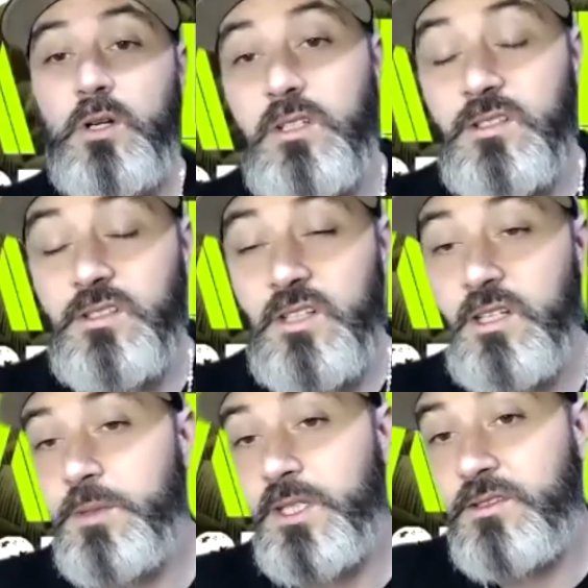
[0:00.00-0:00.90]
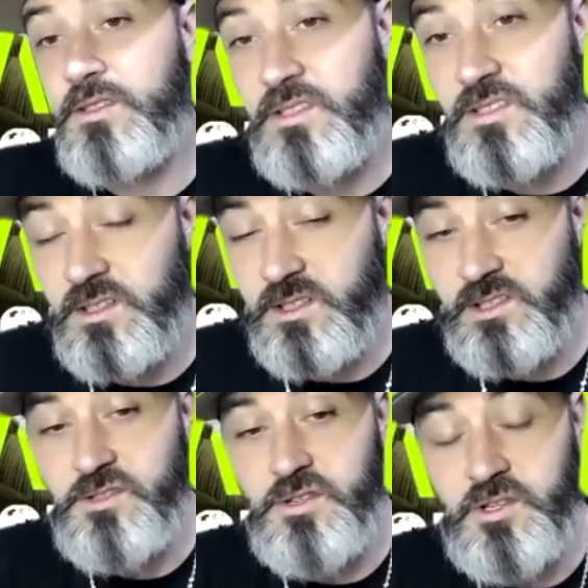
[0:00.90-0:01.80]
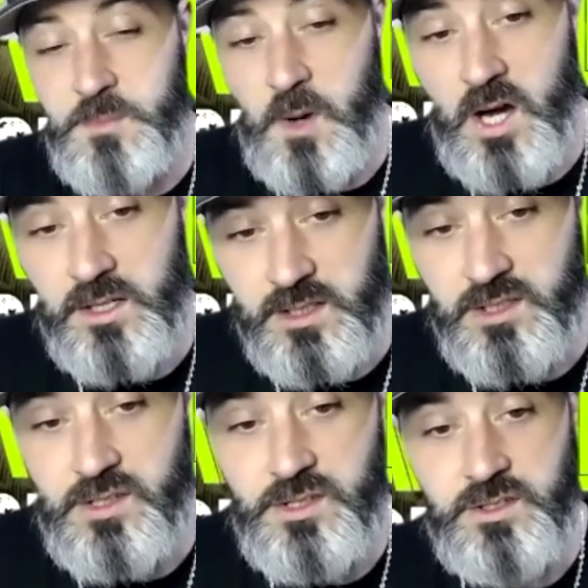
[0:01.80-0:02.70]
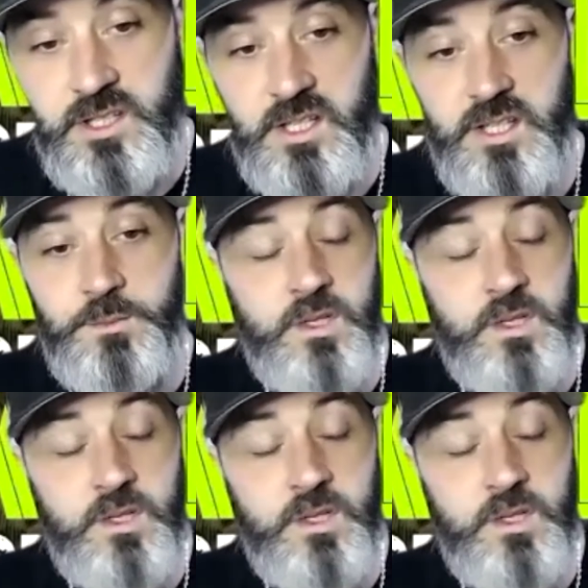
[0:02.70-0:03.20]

this thing because this is your spot, this is your team.